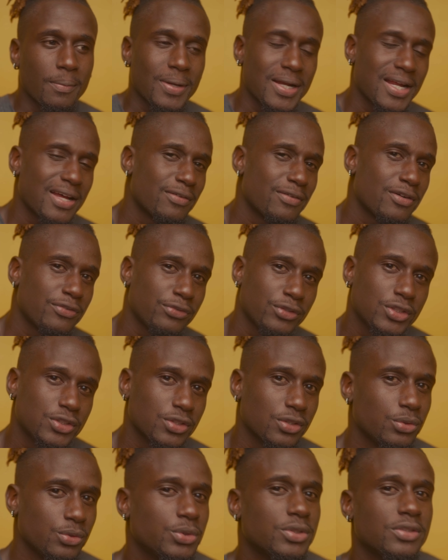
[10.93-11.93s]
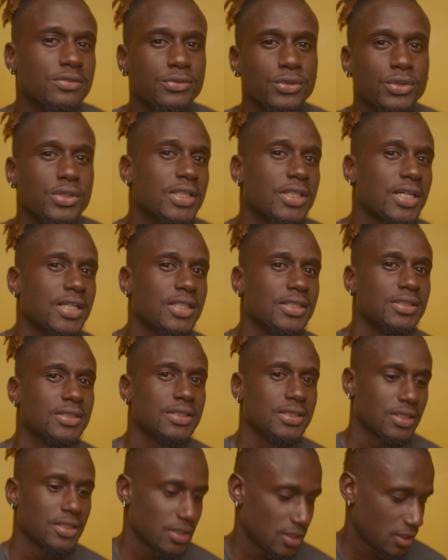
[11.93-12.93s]
But I have a free solution for you
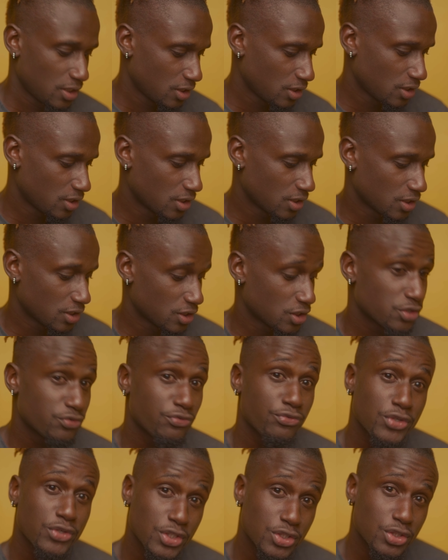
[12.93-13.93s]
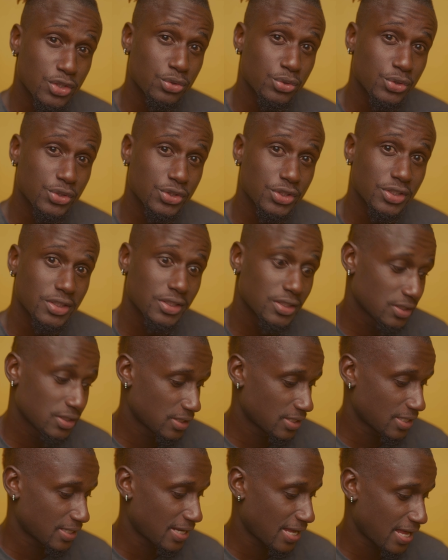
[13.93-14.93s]
guys. The free solution
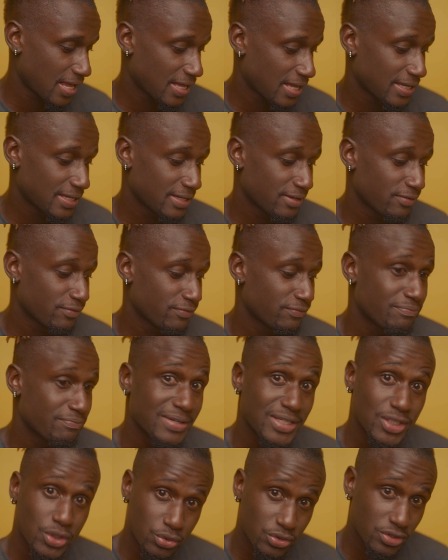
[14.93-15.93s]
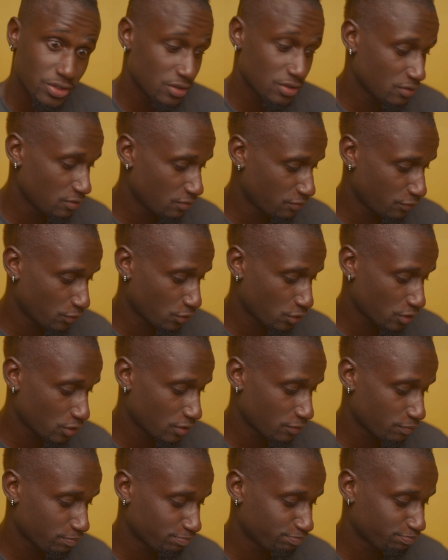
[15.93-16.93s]
that I've been using
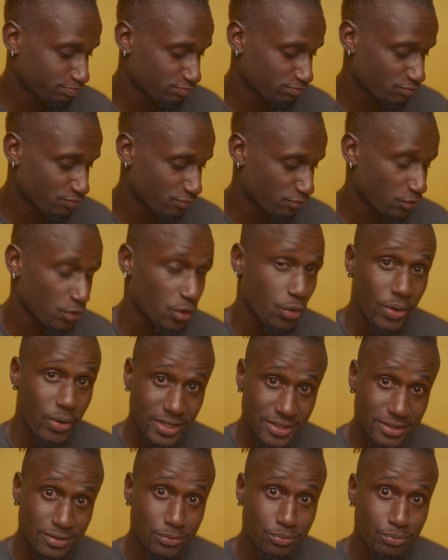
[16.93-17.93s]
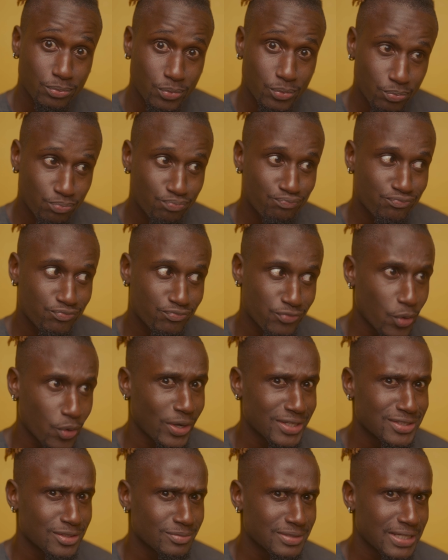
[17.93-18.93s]
for quite
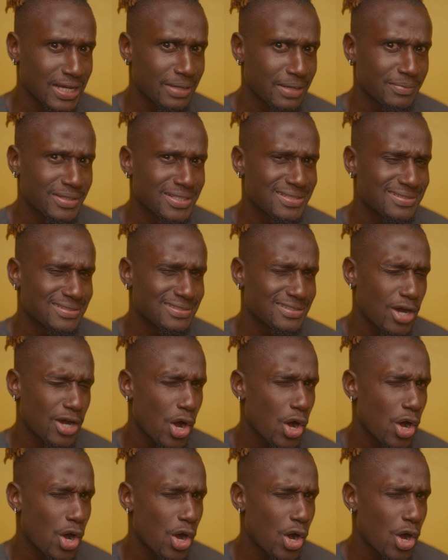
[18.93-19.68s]
some time is